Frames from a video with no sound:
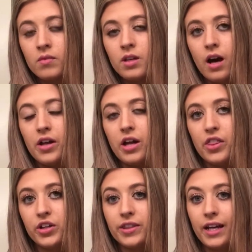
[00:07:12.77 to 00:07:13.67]

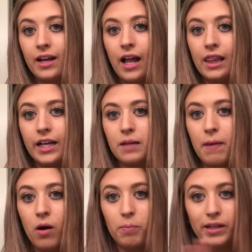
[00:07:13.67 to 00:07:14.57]
Another thing I like
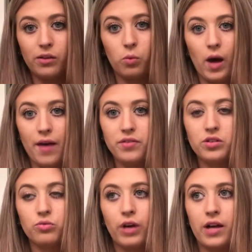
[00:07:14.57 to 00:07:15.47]
about beaded wefts
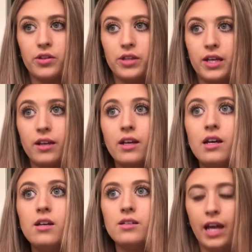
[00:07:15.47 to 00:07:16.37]
rather than
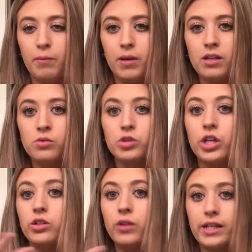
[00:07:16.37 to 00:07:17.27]
tape-ins, which I
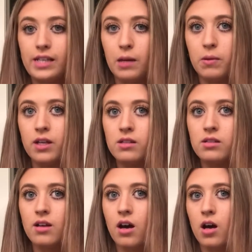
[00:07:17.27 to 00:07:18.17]
do like tape-ins,
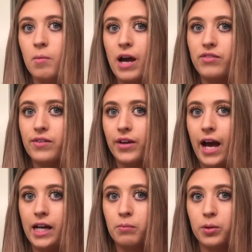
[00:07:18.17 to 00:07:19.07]
I've never had
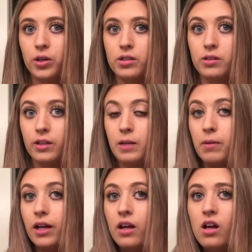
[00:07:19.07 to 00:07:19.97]
them personally,
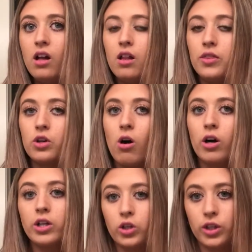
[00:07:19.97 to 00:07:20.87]
but there
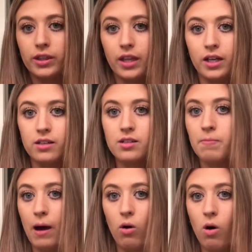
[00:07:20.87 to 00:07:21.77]
are good things
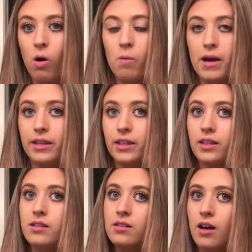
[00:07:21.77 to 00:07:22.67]
about all methods.